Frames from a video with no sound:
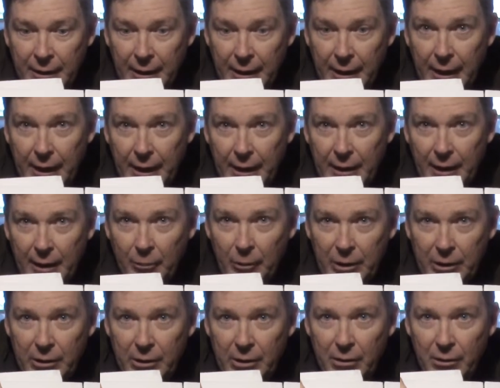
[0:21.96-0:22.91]
and I
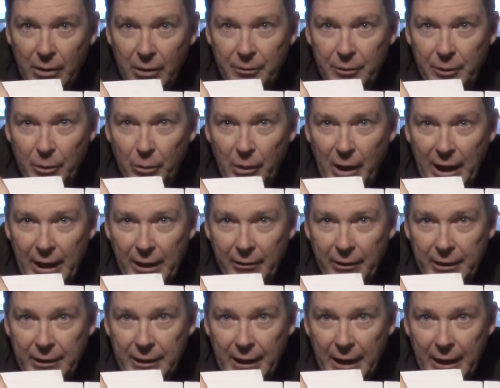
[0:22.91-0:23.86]
want to go over the
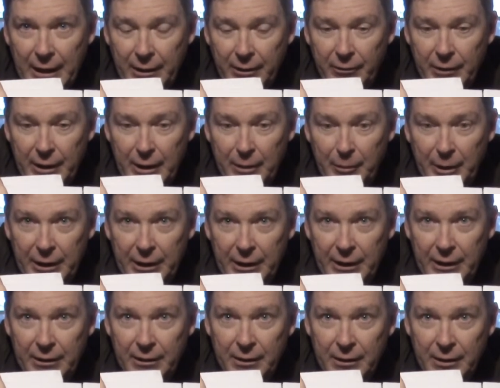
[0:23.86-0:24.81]
wiring diagram
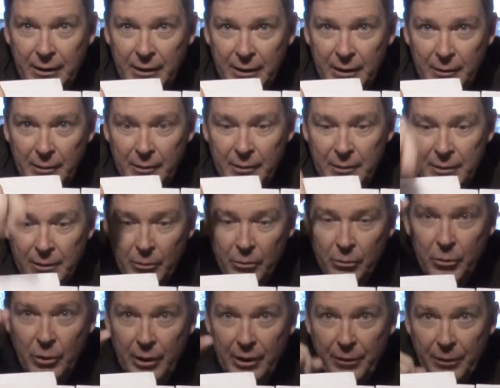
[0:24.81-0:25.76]
again
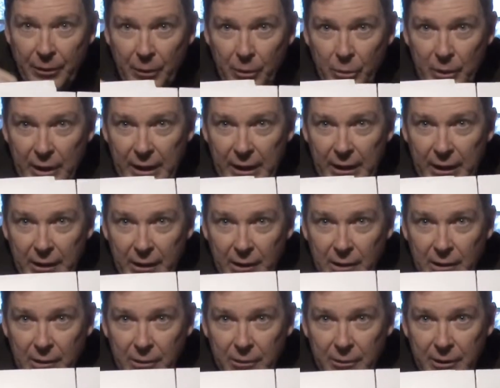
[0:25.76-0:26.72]
with the wing
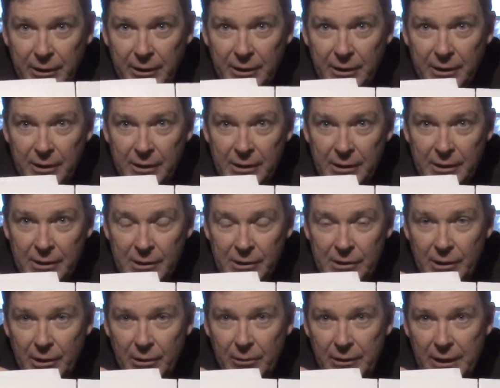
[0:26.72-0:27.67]
included.
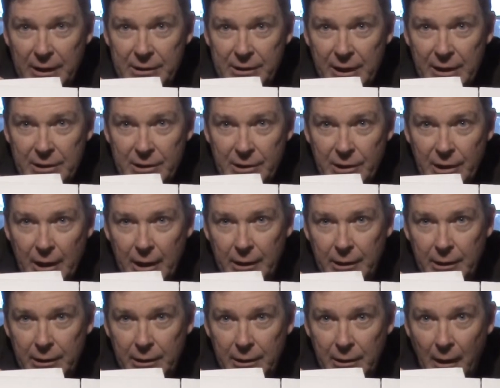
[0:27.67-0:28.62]
So let's get
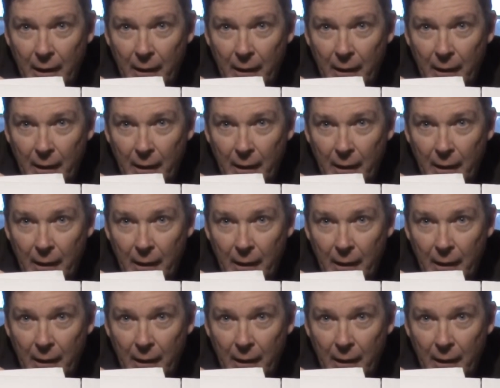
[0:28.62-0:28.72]
started.